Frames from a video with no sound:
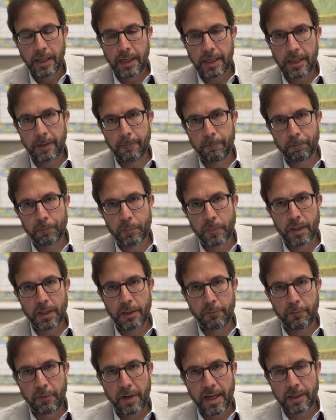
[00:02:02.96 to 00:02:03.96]
Um,
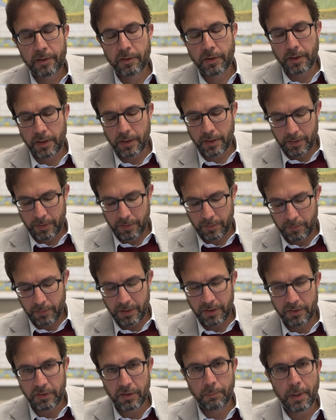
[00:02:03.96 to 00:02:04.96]
in fact, uh,
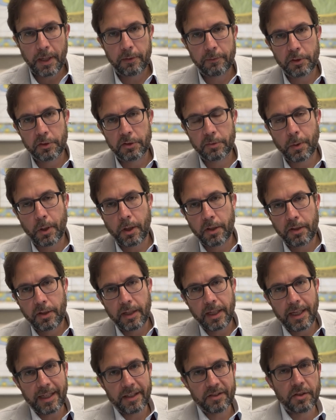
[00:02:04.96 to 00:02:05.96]
Izetbegovic's party,
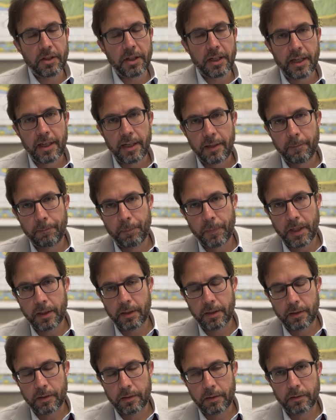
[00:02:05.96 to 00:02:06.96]
the SDA,
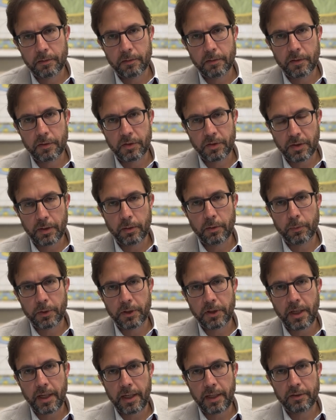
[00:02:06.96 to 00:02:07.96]
uh, still
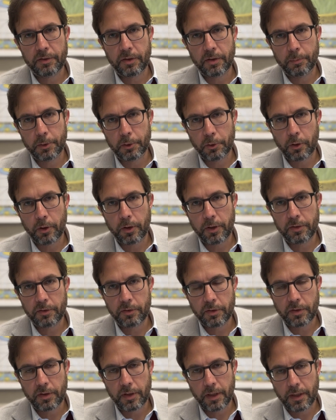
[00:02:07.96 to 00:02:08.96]
retains the
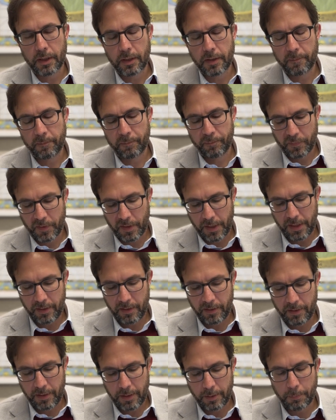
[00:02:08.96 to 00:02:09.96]
majorities uh,
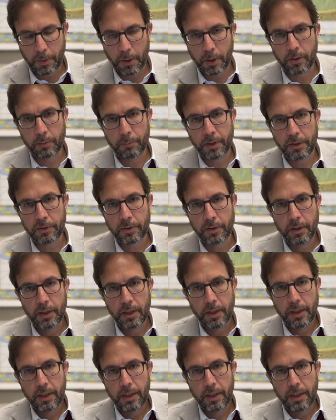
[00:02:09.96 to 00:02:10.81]
in in parliament.